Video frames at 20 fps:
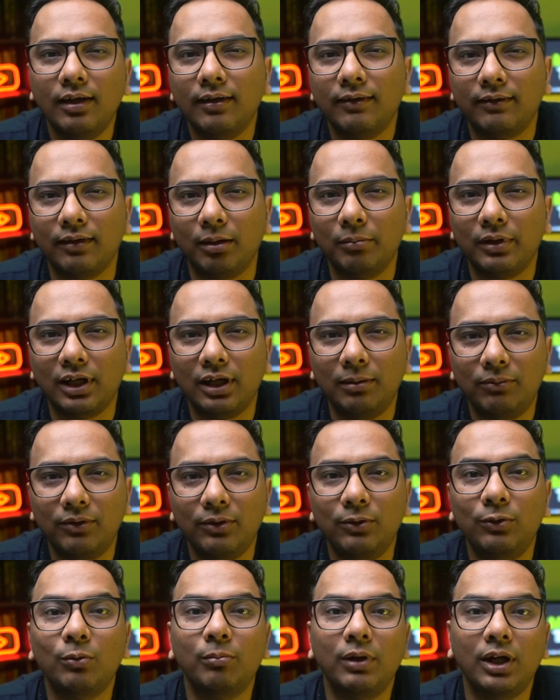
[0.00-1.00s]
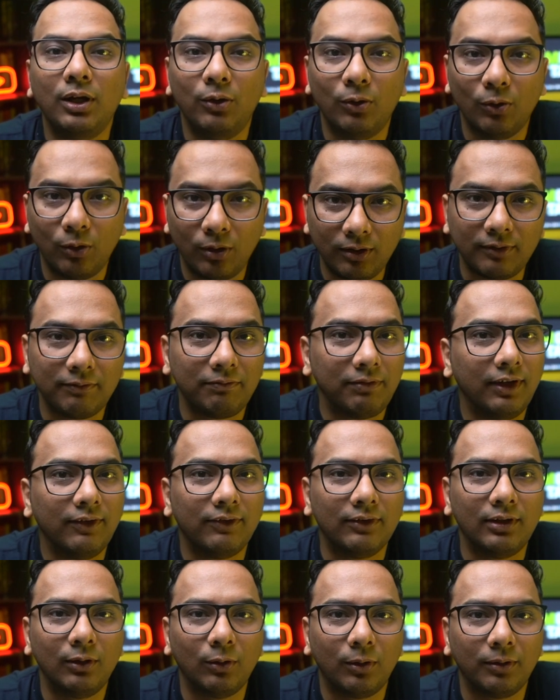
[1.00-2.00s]
Sometimes you may not face
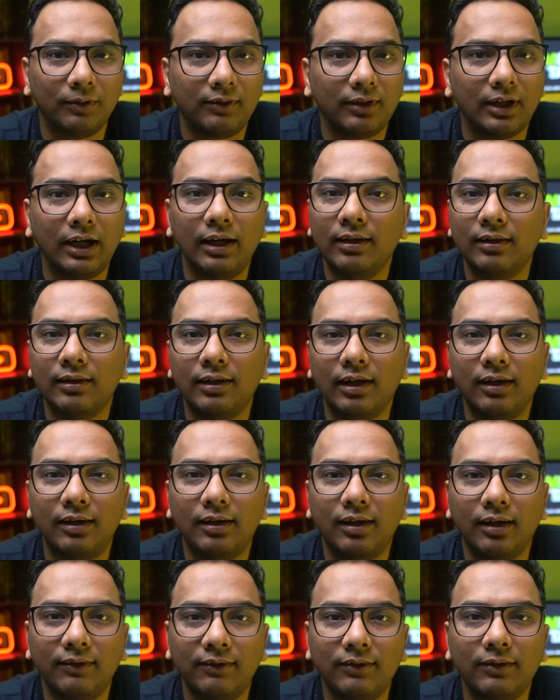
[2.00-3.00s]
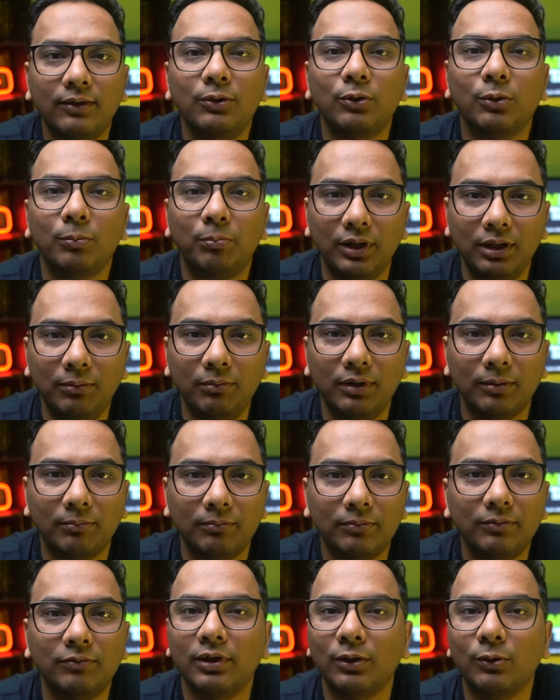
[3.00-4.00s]
the loss, and in that case, your
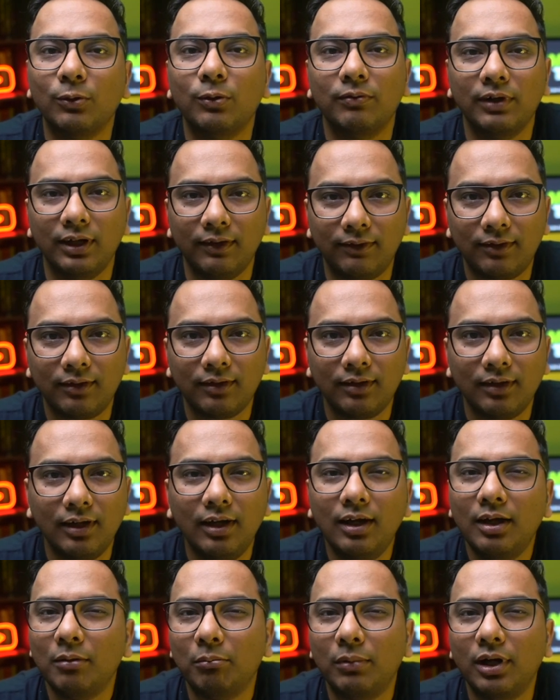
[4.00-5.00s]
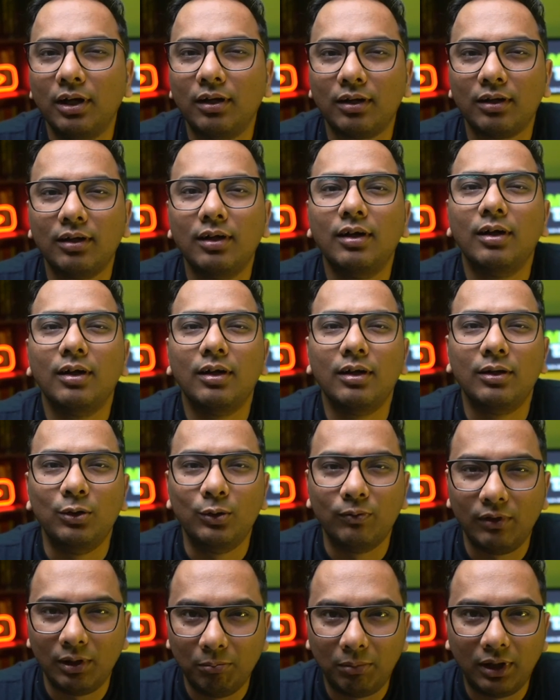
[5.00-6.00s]
premium will go waste. But
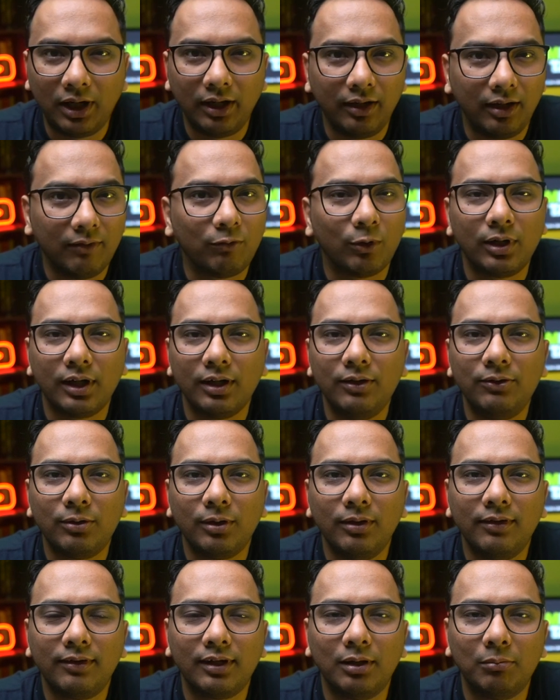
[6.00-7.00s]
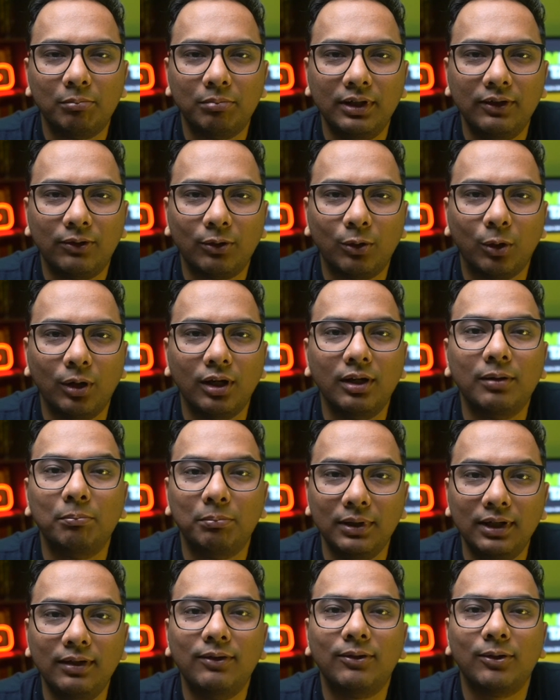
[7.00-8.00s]
you will buy what insurance companies call
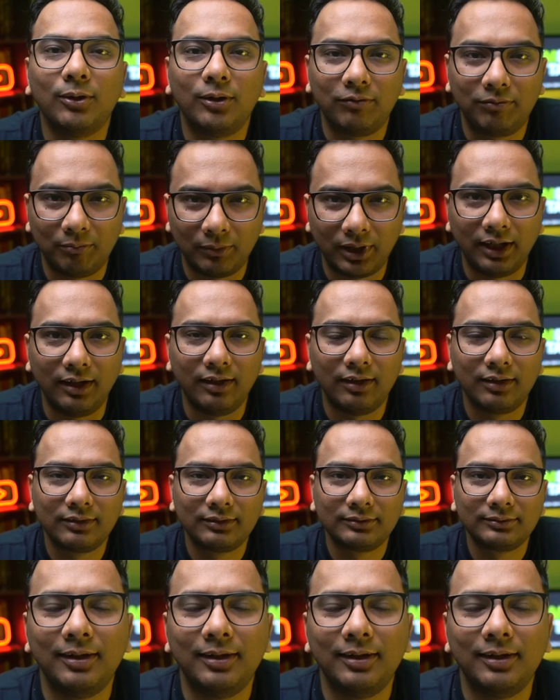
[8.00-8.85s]
peace of mind.